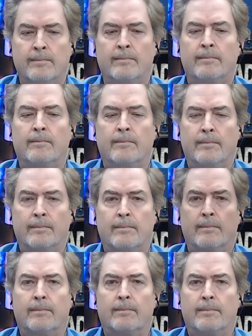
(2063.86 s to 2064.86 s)

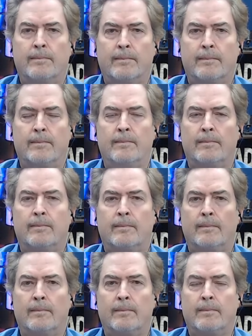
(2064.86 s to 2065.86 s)

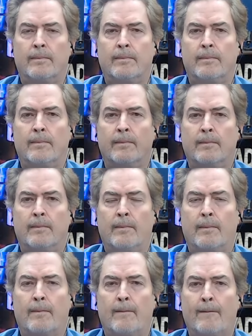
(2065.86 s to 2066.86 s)

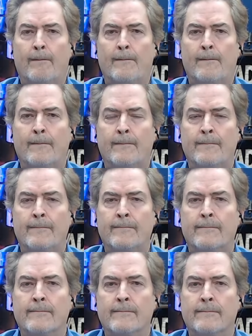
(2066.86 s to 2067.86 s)

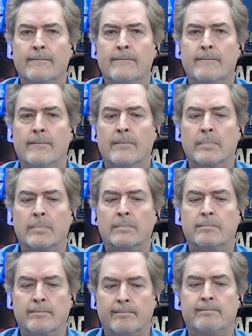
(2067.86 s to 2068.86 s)

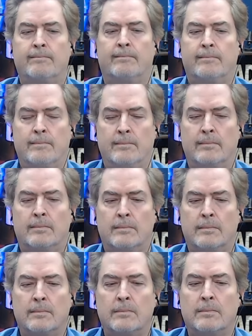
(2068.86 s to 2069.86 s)

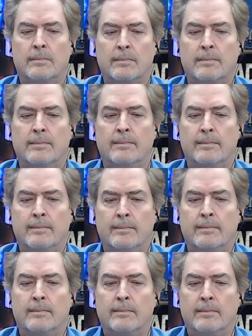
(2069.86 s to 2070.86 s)

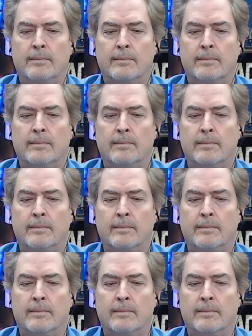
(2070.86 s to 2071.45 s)
The person shown says nothing.